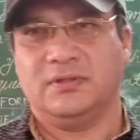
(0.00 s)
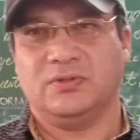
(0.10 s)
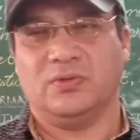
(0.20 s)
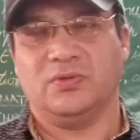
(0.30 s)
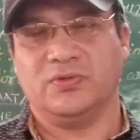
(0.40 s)

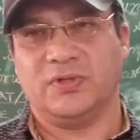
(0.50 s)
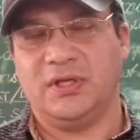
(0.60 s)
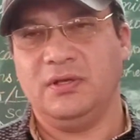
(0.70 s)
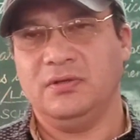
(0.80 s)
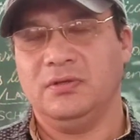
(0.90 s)
So to
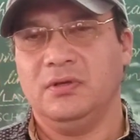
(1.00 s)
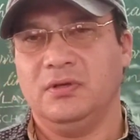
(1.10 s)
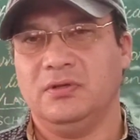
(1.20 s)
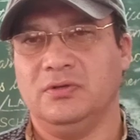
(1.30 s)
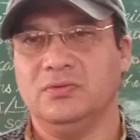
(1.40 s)
see
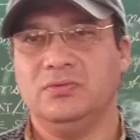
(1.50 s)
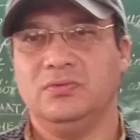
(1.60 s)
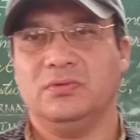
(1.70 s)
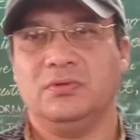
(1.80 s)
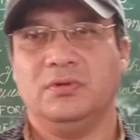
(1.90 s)

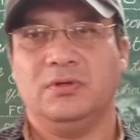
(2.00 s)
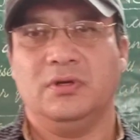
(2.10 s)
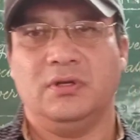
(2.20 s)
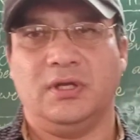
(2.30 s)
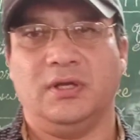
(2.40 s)
you
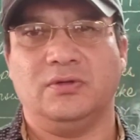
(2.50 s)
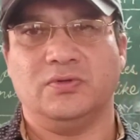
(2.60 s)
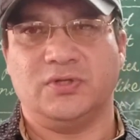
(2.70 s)
into